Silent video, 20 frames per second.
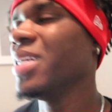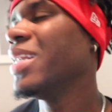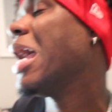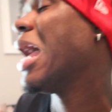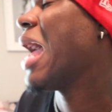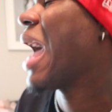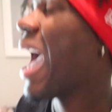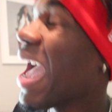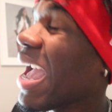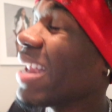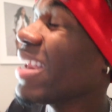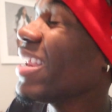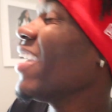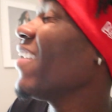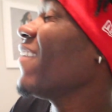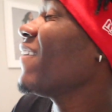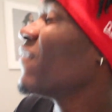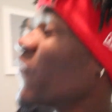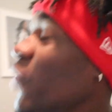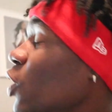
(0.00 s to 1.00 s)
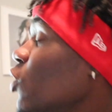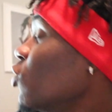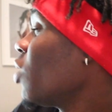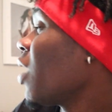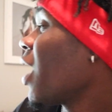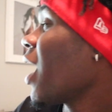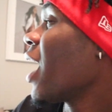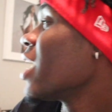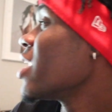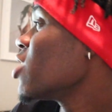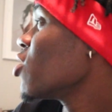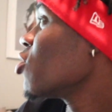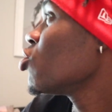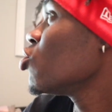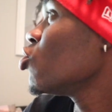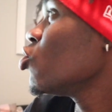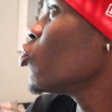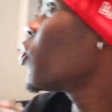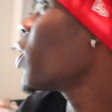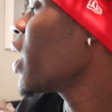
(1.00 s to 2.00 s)
Like I need food. I know
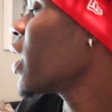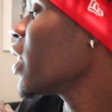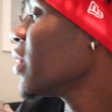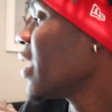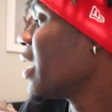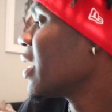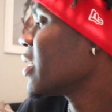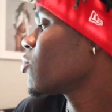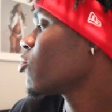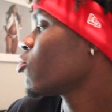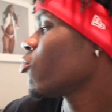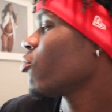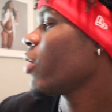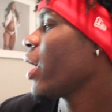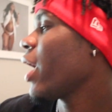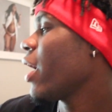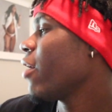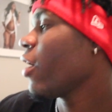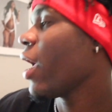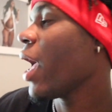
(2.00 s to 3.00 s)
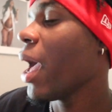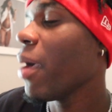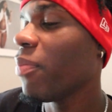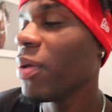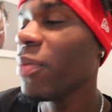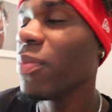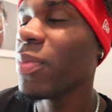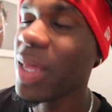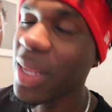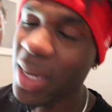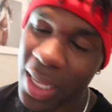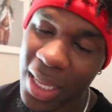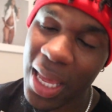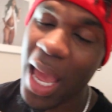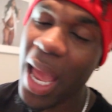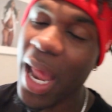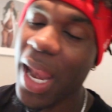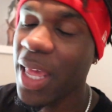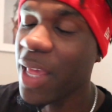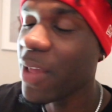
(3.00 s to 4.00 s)
you probably not happy, but nigga,
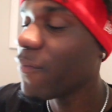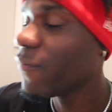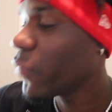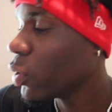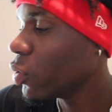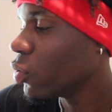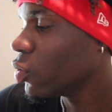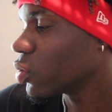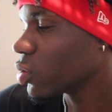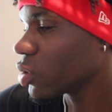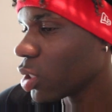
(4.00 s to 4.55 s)
I need food.